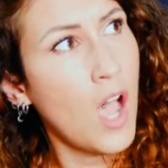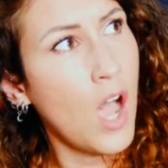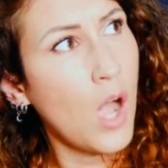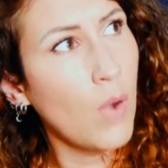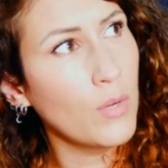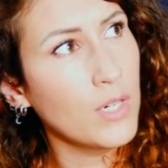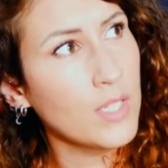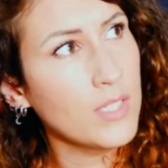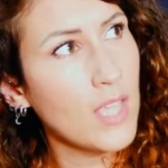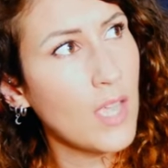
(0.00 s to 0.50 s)
I
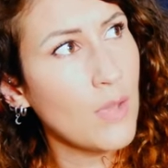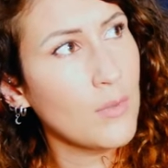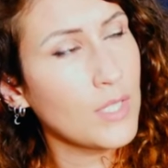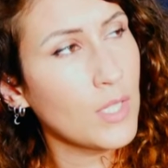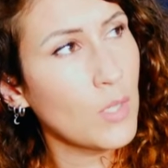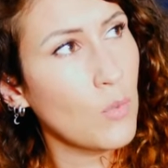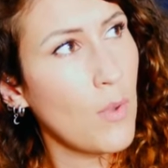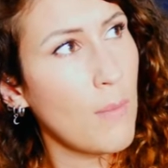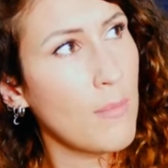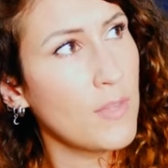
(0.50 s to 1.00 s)
want to say it was
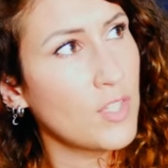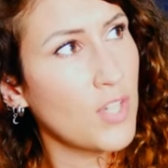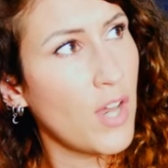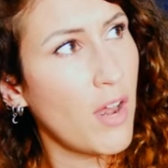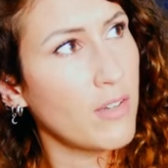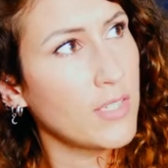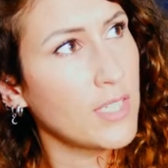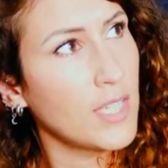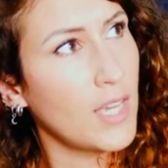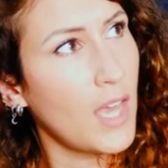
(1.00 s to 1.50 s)
like a women's
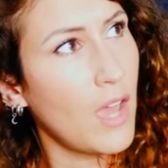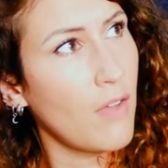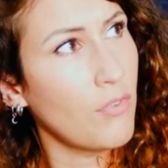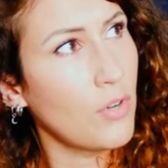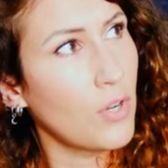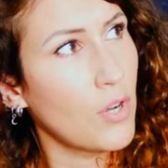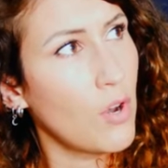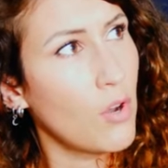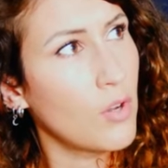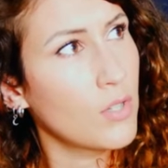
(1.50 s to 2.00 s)
charity in
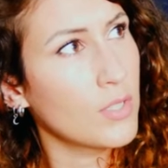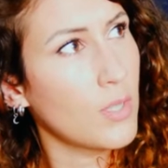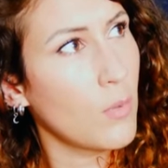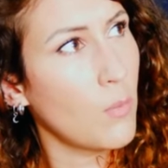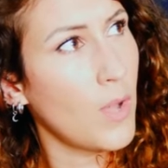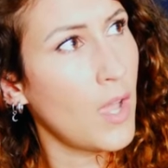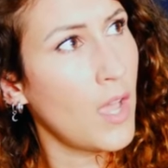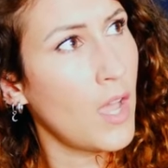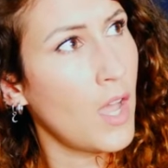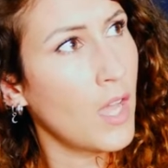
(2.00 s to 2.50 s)
Africa or
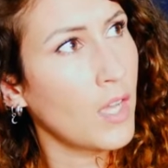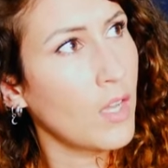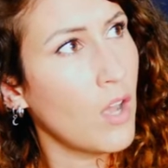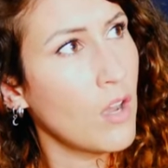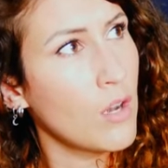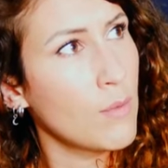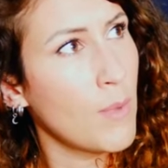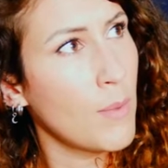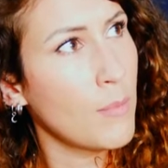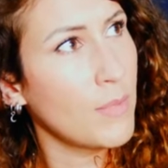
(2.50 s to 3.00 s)
somewhere. I
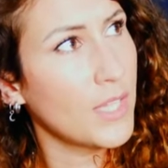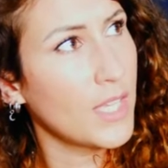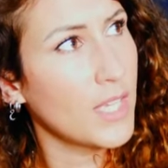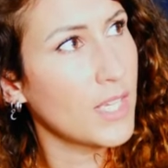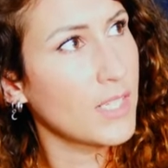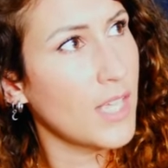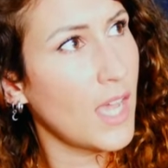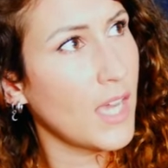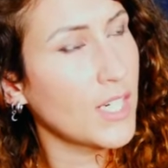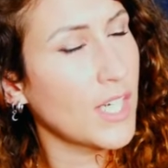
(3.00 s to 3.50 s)
can't remember the
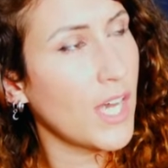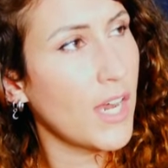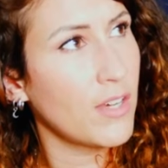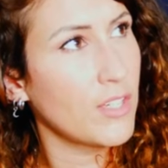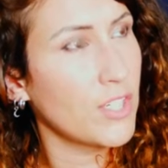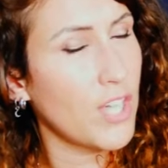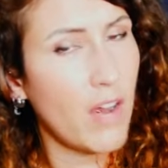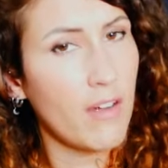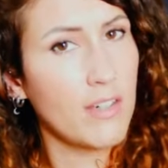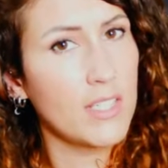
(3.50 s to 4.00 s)

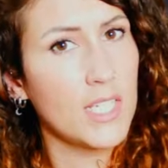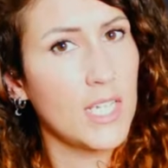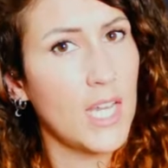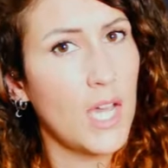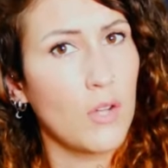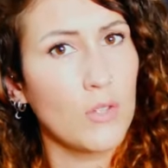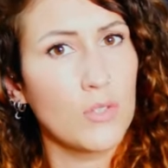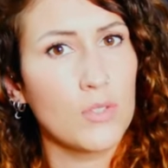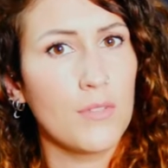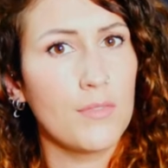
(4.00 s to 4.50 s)
exact charity
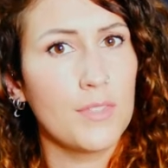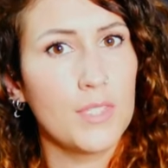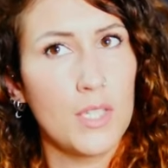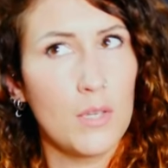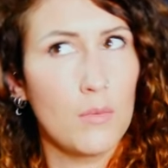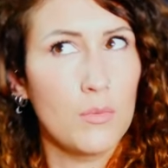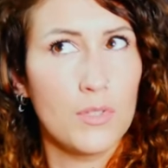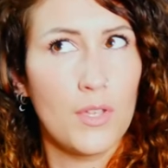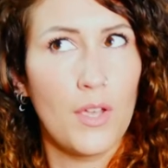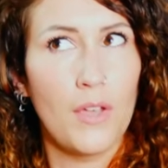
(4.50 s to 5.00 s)
now, because
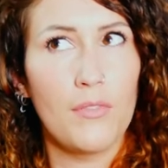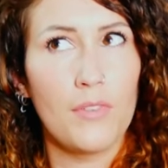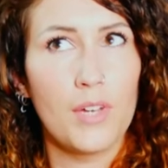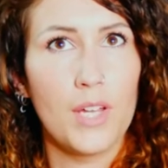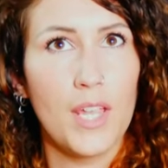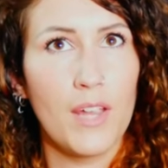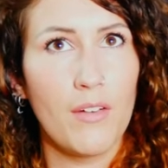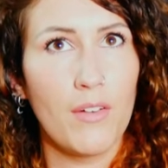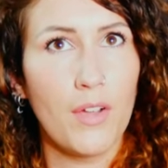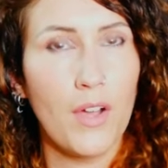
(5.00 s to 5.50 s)
obviously it was over a
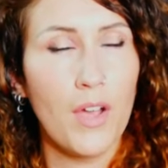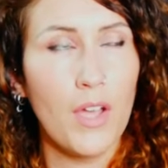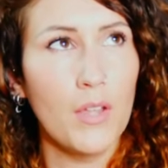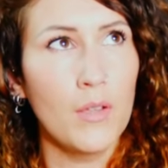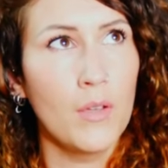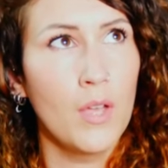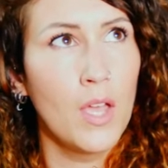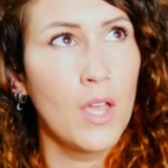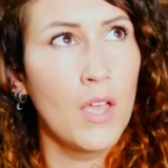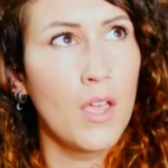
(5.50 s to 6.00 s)
year
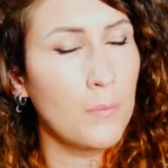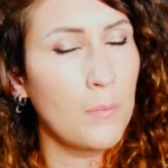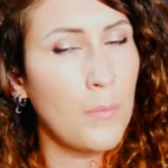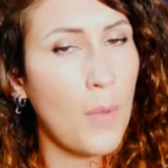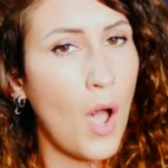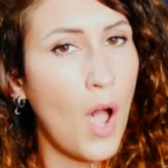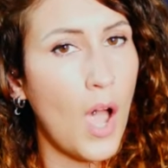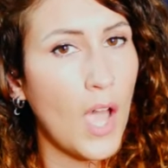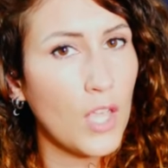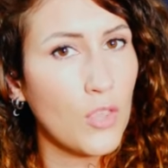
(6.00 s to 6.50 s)
ago.
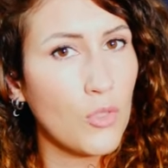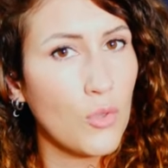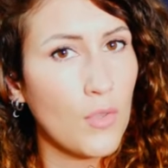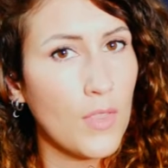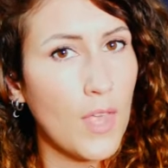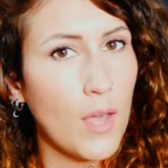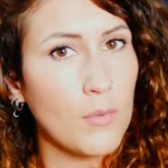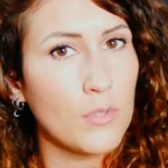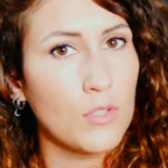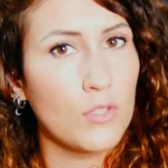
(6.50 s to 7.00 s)
But I thought
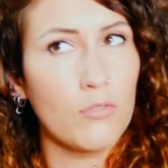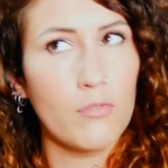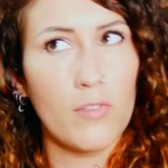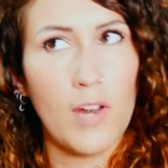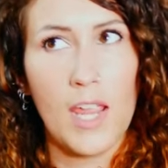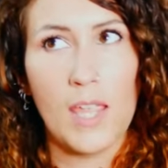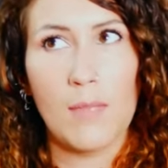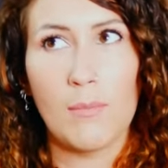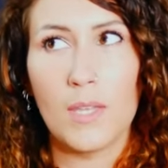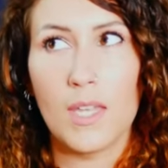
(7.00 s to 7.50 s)
that was
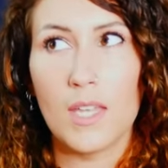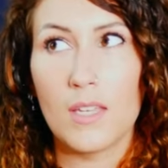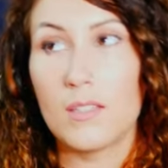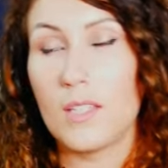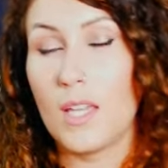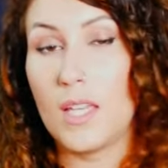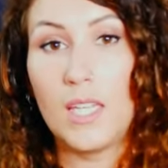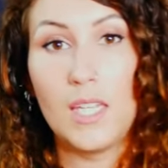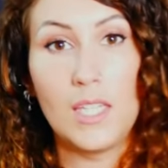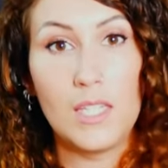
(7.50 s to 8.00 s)
great
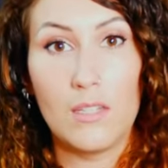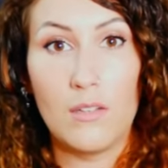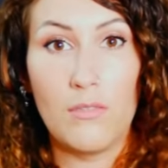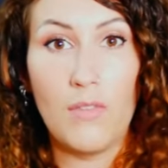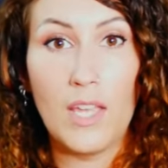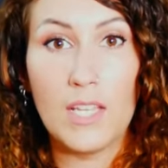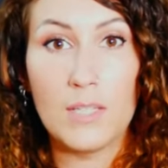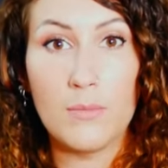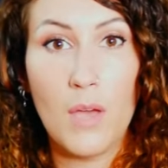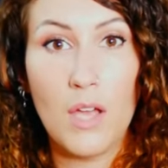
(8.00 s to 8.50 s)
because I needed a
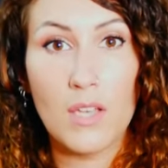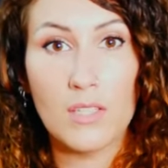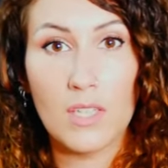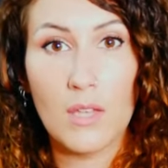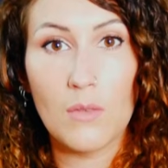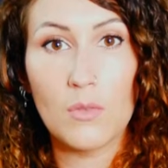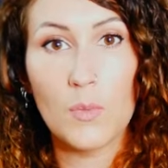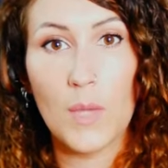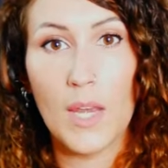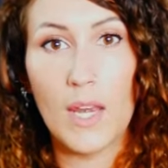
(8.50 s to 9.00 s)
face mask.
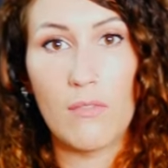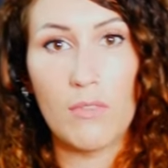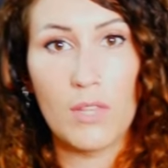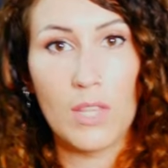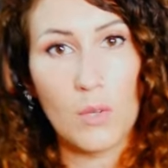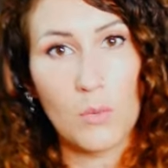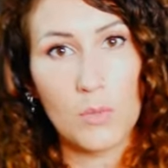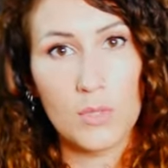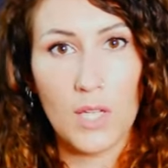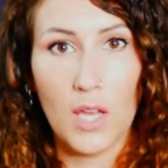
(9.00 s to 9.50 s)
It was when
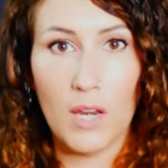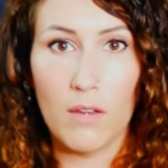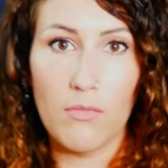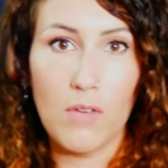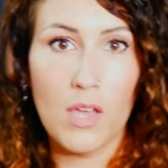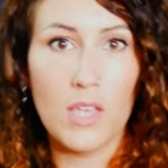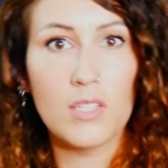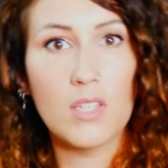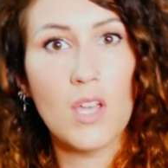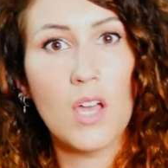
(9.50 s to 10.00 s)
everything was kind of
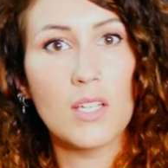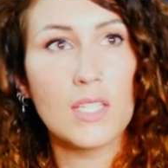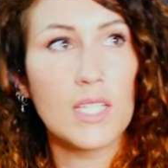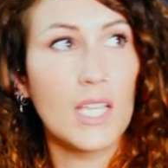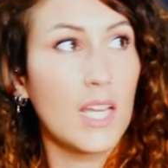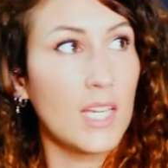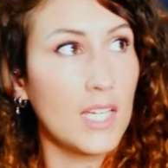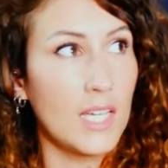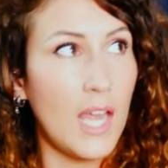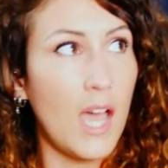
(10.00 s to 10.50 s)
first
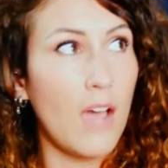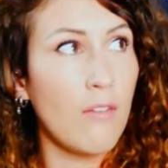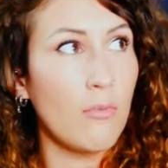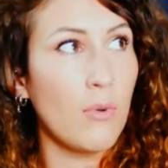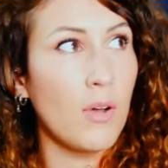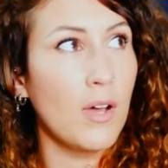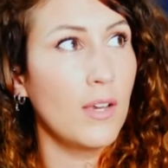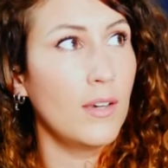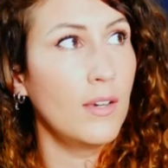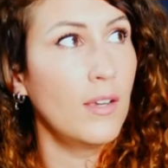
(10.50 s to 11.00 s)
starting. I didn't have
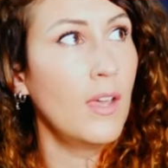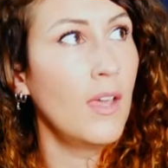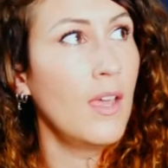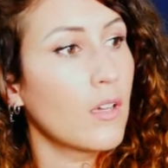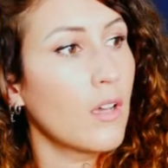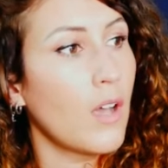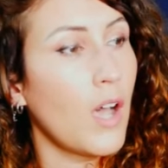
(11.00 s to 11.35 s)
one.